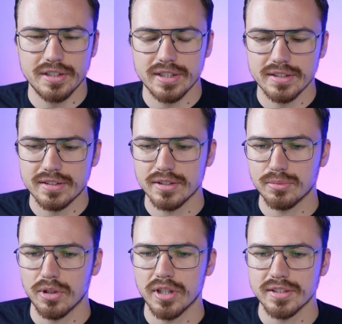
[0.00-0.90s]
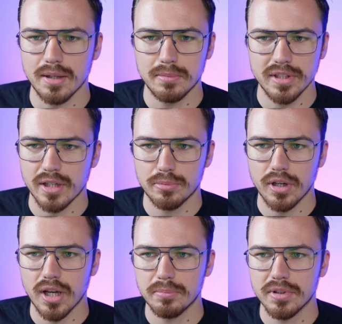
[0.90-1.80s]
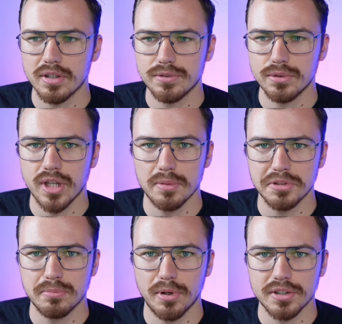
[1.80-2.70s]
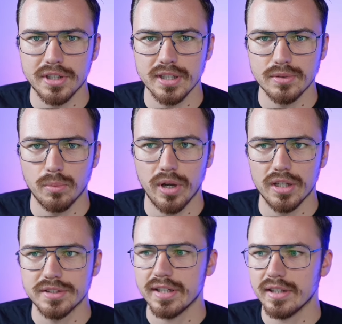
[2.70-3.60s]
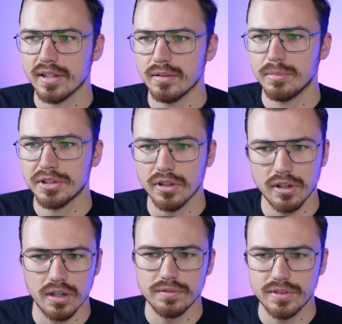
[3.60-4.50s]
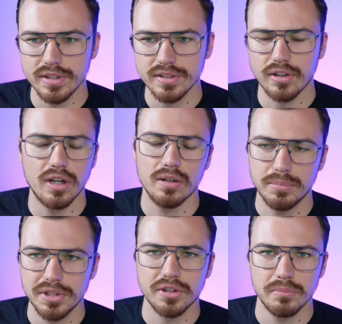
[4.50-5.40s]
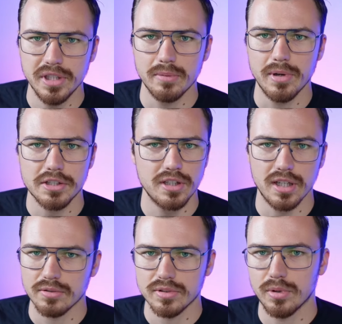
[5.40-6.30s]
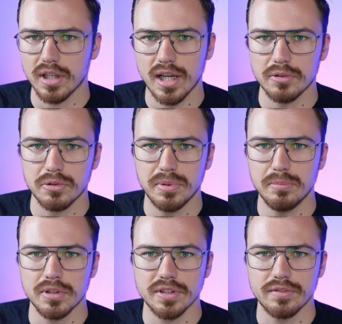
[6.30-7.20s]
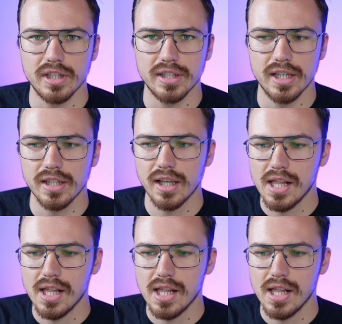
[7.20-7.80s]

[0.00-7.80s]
this this one example that I brought up a few times in the podcast, where I sat at a Bitcoin conference or Bitcoin meetup, actually, like there were like hundred people or something like that,